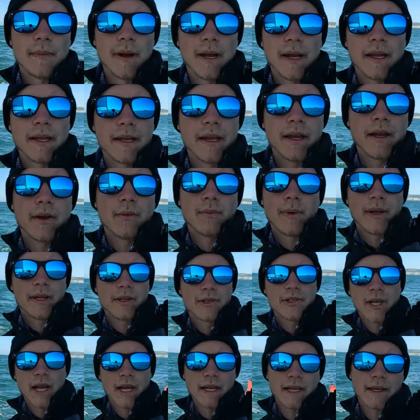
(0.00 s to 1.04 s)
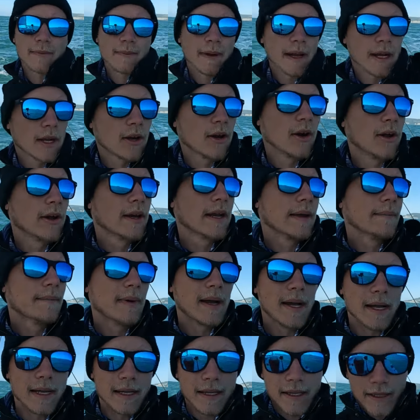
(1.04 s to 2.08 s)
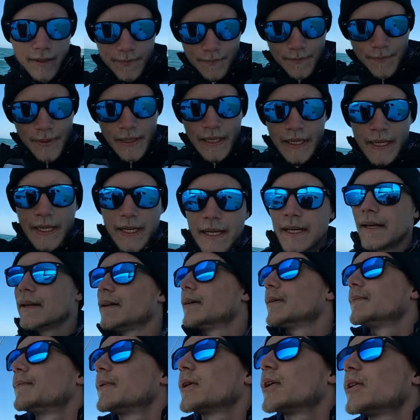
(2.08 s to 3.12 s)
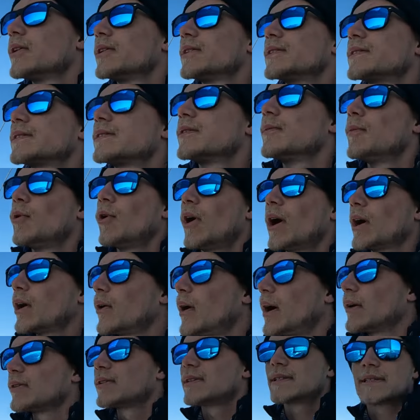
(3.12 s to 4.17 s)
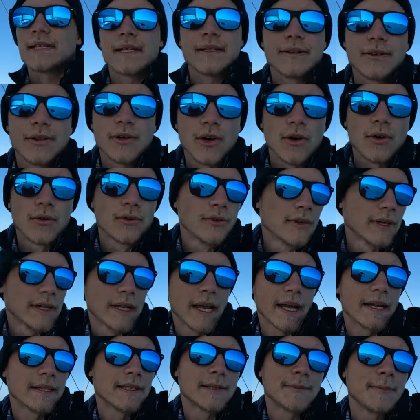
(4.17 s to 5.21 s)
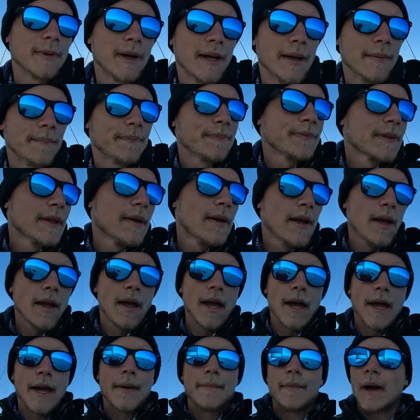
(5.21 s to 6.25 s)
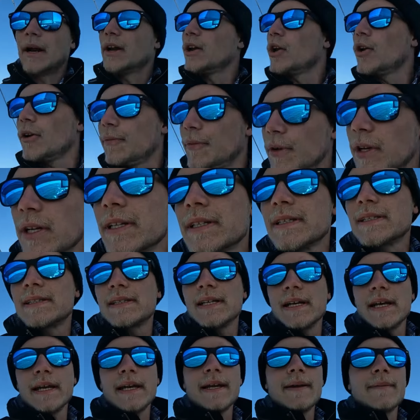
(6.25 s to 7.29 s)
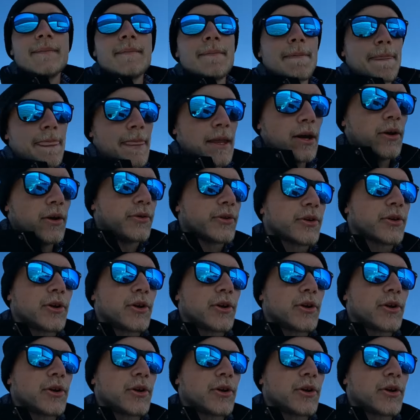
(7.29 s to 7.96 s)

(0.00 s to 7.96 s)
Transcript: my wind jacket back on and my beanie because the more I go out to sea, the colder it gets. But I don't know if you can see on